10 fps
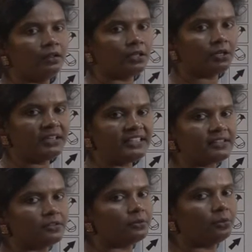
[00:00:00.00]
Now
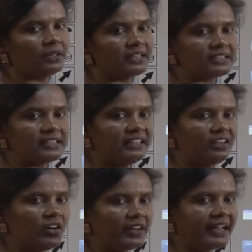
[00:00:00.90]
let's look what is
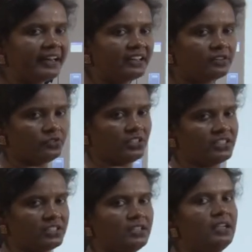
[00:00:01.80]
inorganic
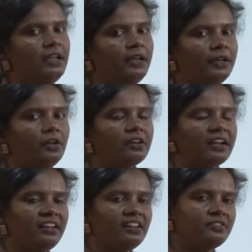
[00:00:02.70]
waste.
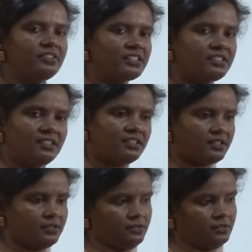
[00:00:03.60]
Inorganic waste
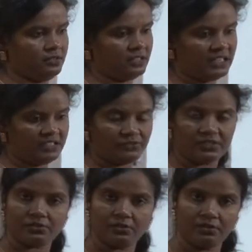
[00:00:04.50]
is as we
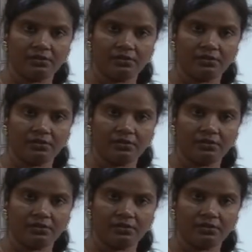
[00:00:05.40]
saw